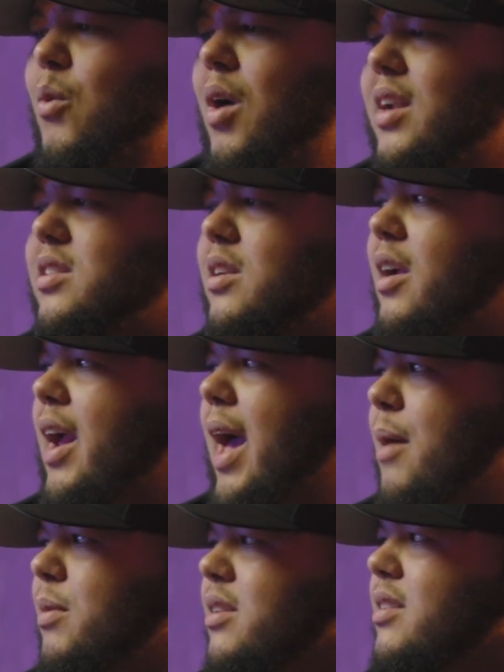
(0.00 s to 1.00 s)
watching your
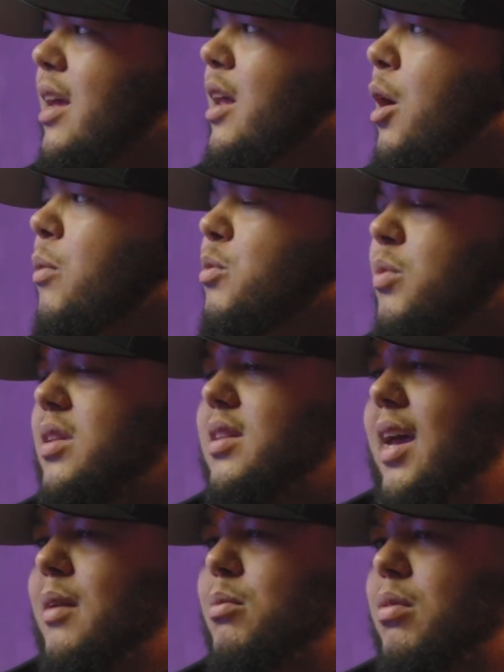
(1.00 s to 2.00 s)
habits that helped with
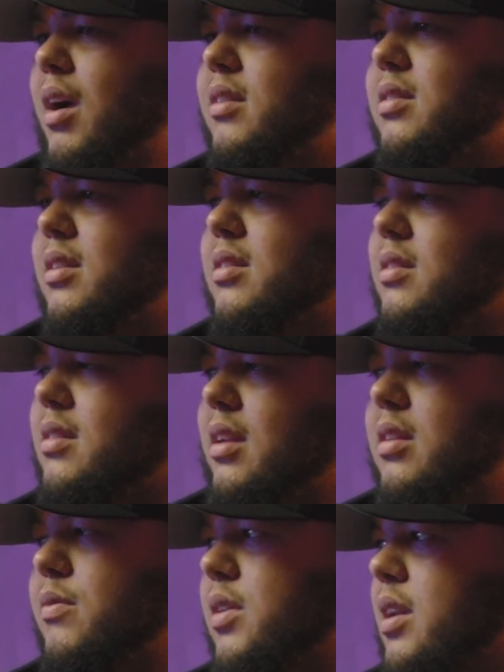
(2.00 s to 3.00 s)
that process and
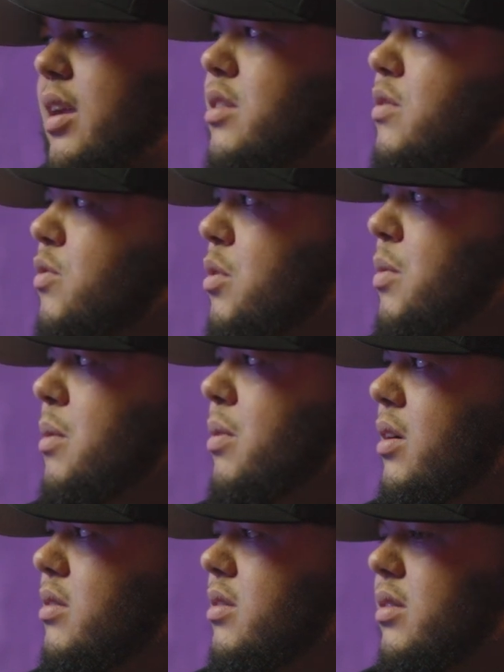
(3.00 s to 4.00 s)
sanctification for me
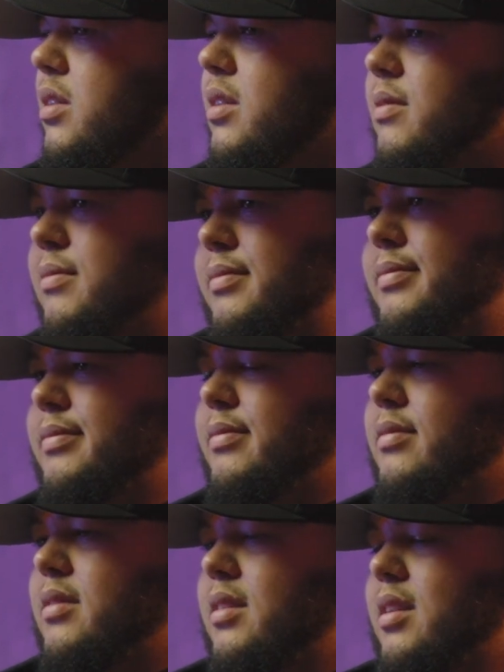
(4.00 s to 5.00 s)
personally.
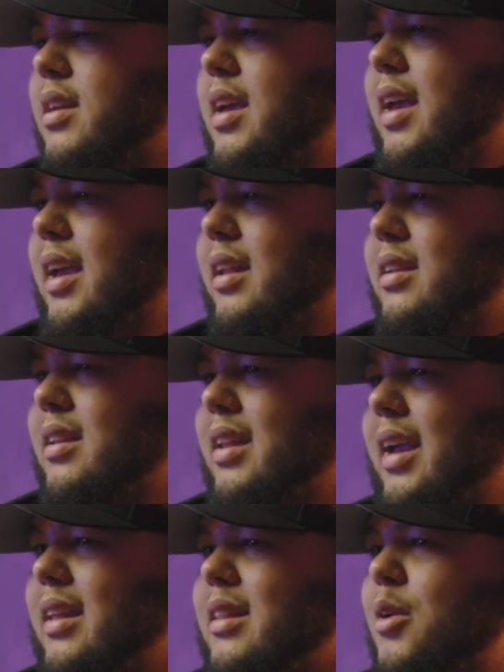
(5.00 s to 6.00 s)
And,
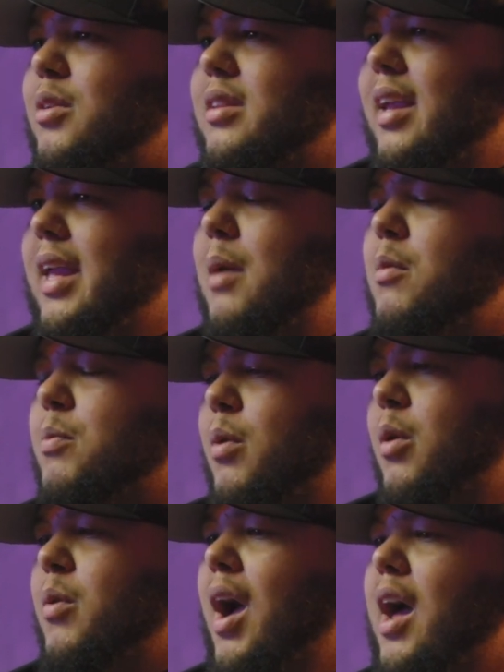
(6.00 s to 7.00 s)
like, there, there came a
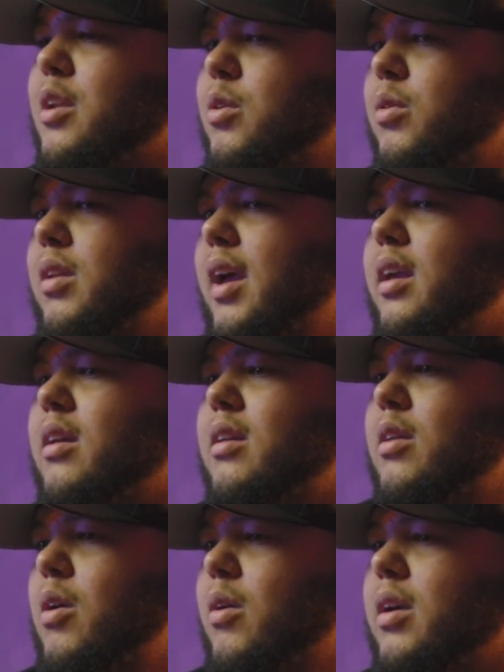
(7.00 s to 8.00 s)
point where I knew, like,
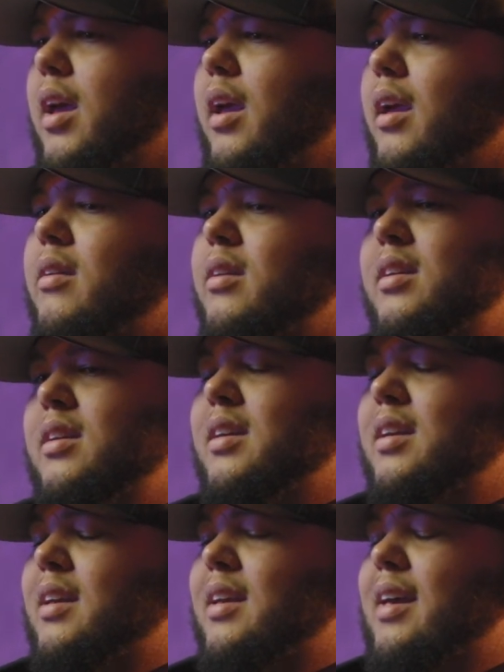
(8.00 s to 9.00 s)
okay,
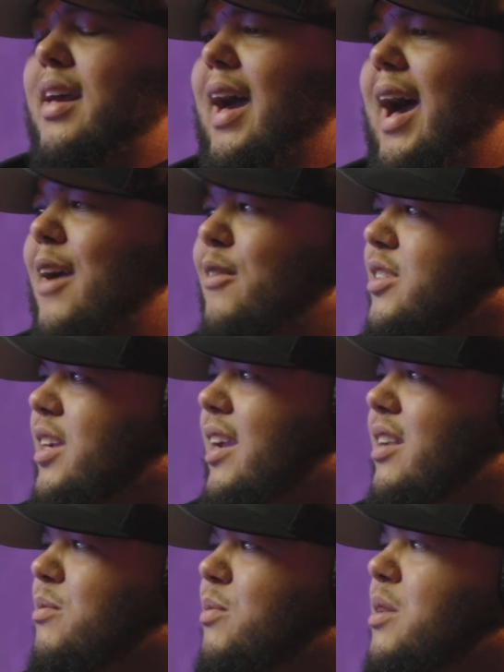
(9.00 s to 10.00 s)
I've
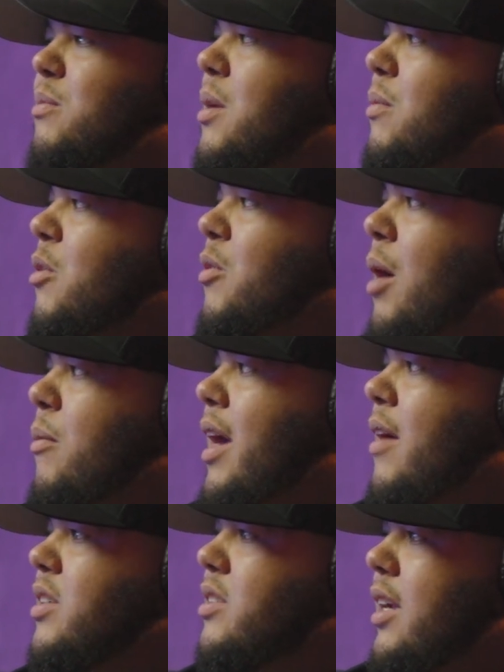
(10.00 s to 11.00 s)
changed, but the people around me
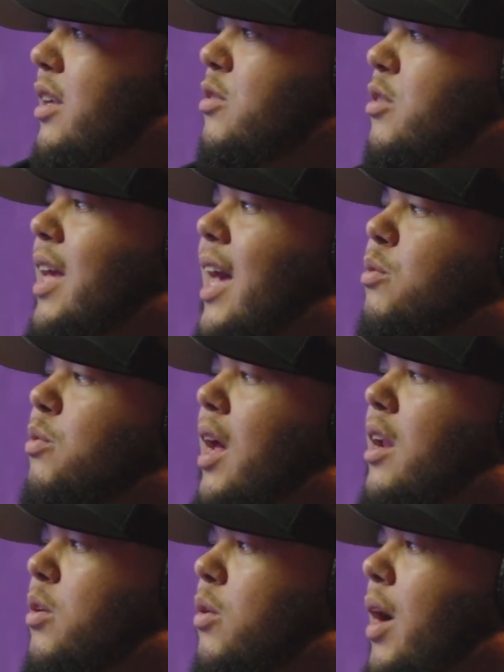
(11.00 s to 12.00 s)
haven't changed. So that's when
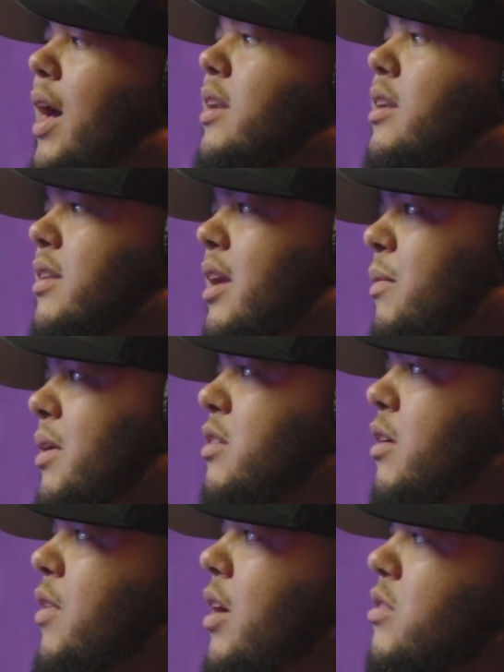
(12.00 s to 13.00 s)
I knew I had to take
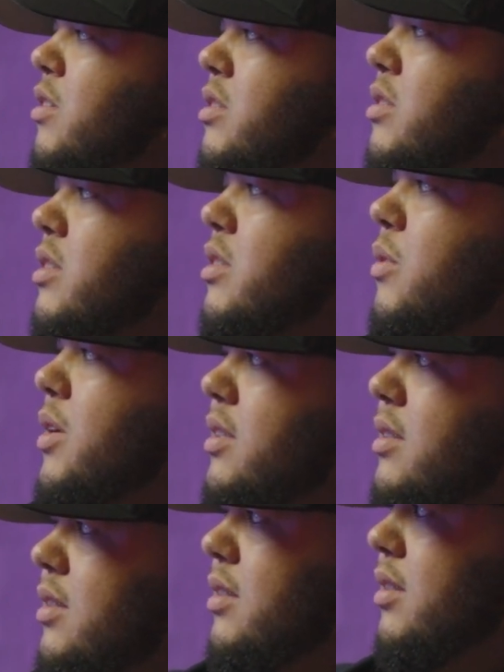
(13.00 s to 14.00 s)
myself out of certain
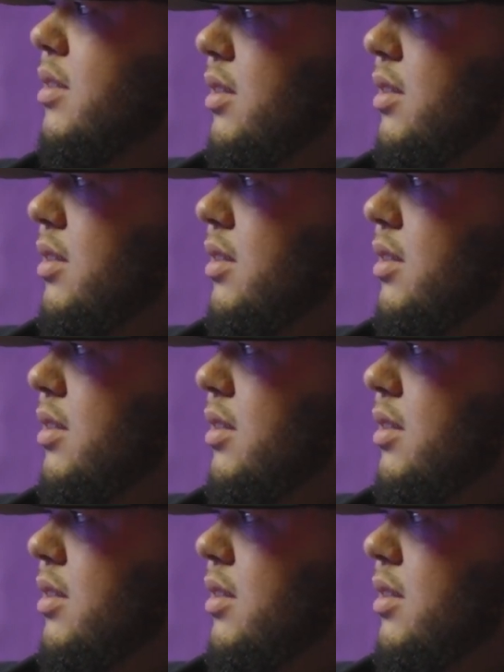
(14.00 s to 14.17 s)
situations.